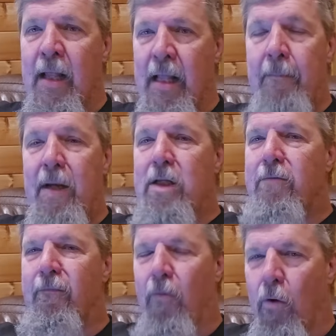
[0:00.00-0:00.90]
That
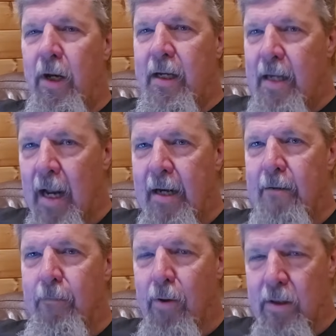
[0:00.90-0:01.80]
means
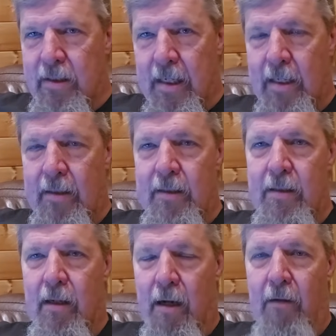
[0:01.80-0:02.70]

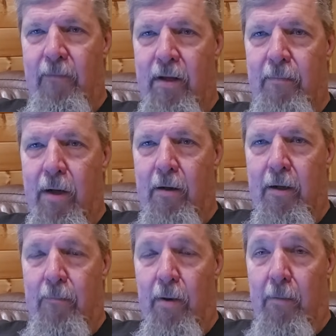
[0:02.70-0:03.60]
49% of the
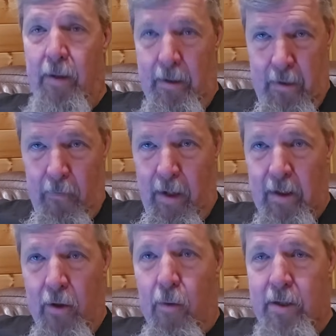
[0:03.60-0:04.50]
American public, the way
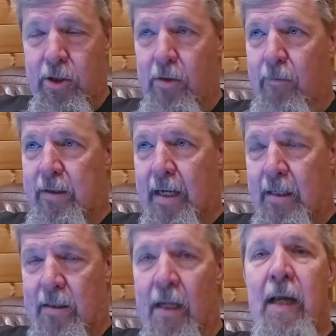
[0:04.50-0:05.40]
the question was
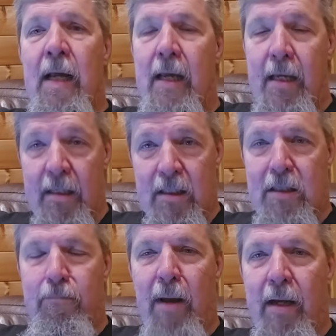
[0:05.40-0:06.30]
asked,
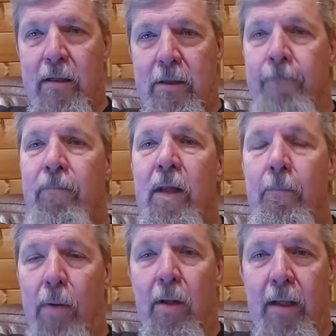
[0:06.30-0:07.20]
expect
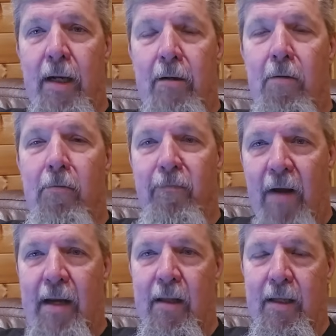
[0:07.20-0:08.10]
political
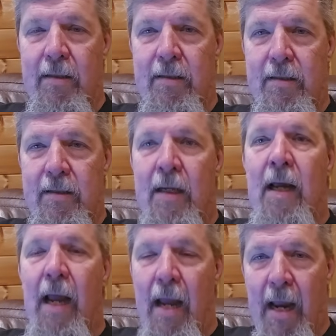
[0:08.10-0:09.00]
violence
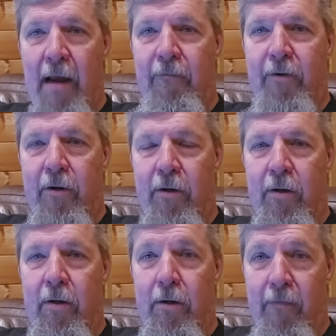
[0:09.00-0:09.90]
after
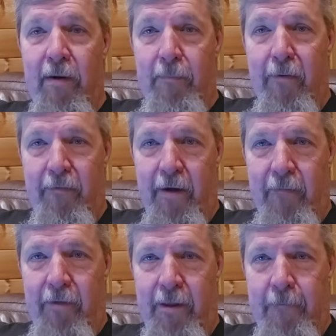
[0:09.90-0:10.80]
November
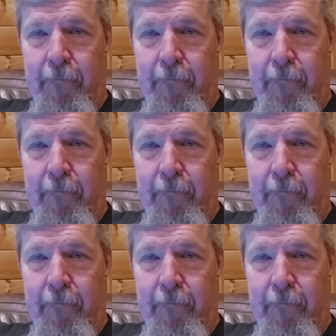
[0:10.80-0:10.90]
5th.